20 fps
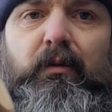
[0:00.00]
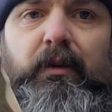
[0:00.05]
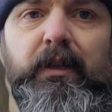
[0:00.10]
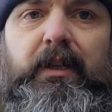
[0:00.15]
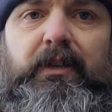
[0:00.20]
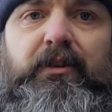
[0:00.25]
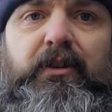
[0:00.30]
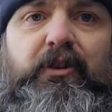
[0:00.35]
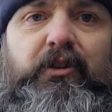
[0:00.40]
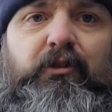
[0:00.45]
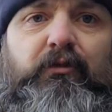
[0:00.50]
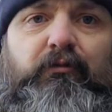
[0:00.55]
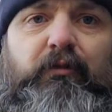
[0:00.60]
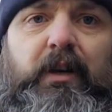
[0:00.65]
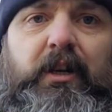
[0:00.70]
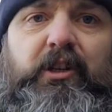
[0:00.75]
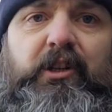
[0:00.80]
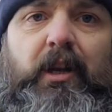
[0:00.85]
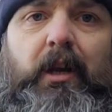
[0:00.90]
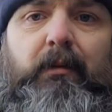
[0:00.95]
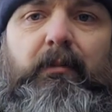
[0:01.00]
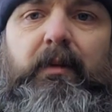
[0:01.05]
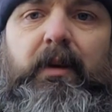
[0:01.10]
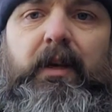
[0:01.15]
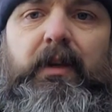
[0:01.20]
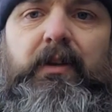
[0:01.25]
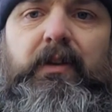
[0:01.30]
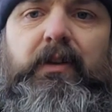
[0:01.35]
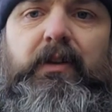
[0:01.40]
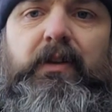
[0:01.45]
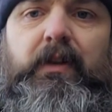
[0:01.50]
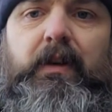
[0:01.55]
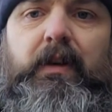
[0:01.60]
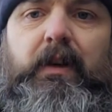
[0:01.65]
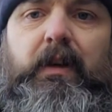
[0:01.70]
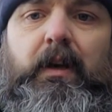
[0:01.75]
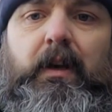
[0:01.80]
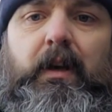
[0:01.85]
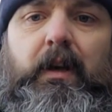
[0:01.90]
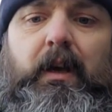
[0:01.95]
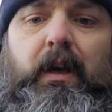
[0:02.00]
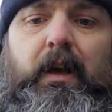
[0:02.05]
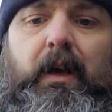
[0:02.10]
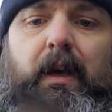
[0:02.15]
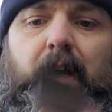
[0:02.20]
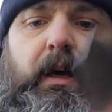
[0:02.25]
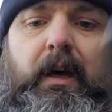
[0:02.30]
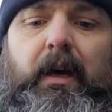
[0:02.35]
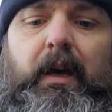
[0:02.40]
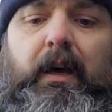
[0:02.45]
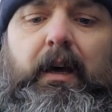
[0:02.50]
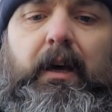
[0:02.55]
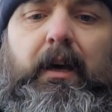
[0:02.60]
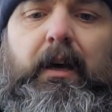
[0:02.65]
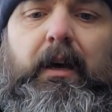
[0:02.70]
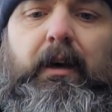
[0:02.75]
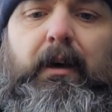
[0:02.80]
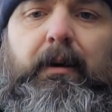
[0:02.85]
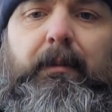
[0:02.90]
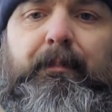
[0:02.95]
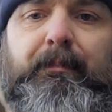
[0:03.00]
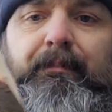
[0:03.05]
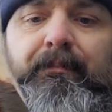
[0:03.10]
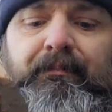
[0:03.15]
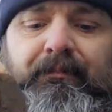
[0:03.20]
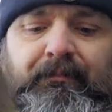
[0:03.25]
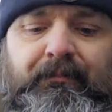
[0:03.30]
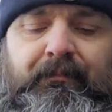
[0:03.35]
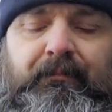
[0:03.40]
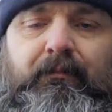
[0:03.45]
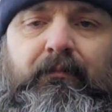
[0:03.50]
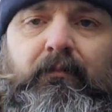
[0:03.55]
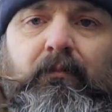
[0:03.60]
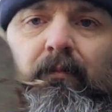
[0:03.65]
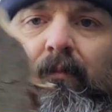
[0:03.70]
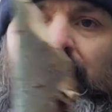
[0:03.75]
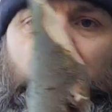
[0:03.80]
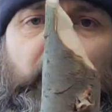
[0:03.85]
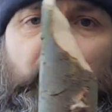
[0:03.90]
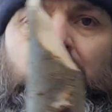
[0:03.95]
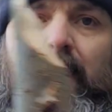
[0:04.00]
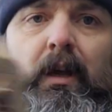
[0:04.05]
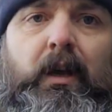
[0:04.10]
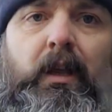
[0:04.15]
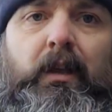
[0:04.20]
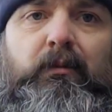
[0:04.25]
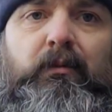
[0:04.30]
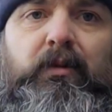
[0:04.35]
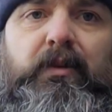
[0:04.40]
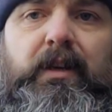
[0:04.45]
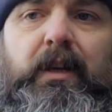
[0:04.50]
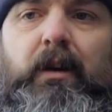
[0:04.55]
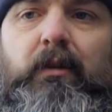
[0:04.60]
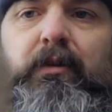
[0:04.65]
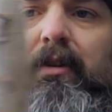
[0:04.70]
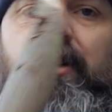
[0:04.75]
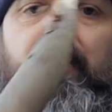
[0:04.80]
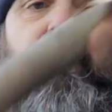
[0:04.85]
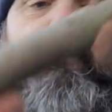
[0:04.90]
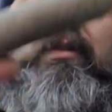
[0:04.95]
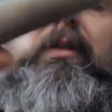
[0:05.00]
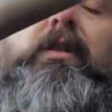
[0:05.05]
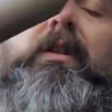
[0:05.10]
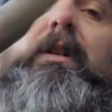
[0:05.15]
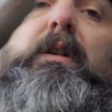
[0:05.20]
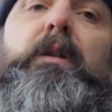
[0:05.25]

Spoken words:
I need to reshape this, and we'll see how she does.